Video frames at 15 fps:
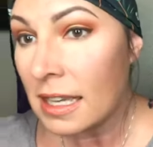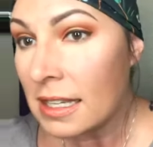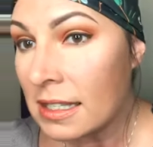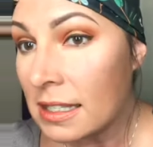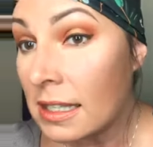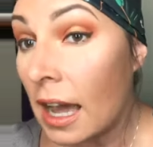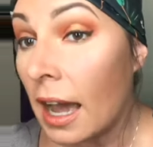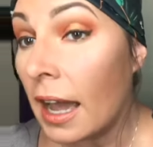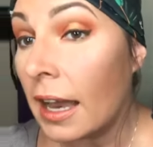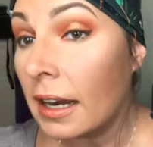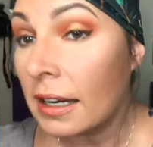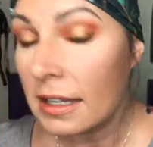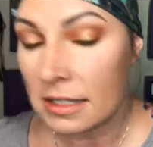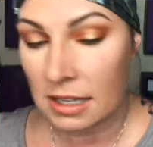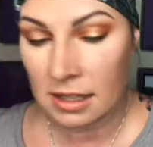this
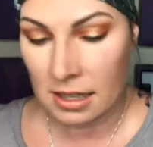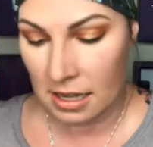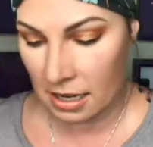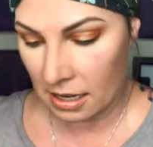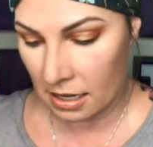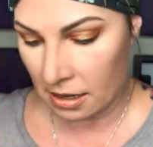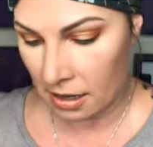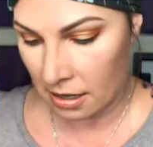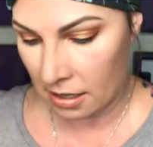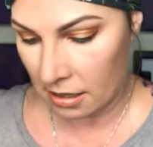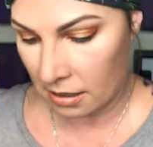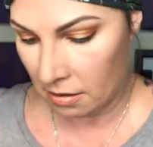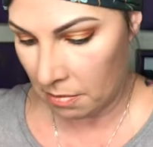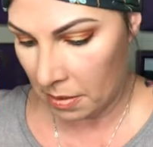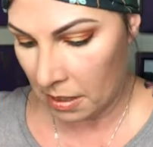side because I think it got a
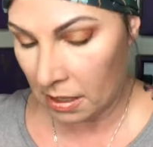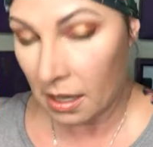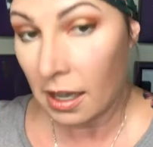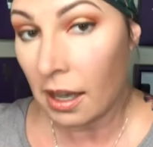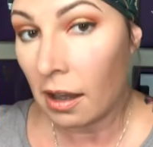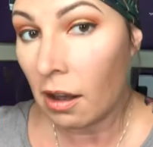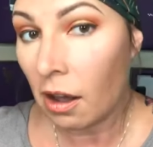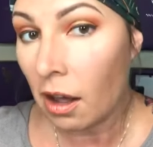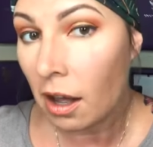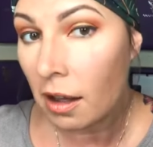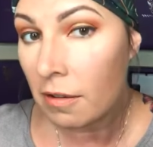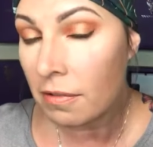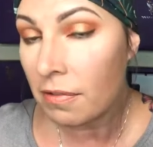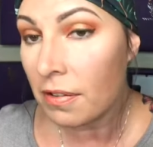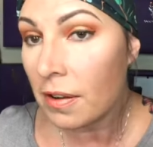little bit cut
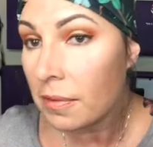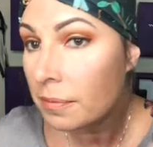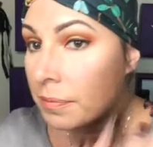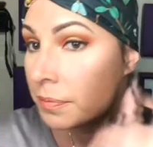off.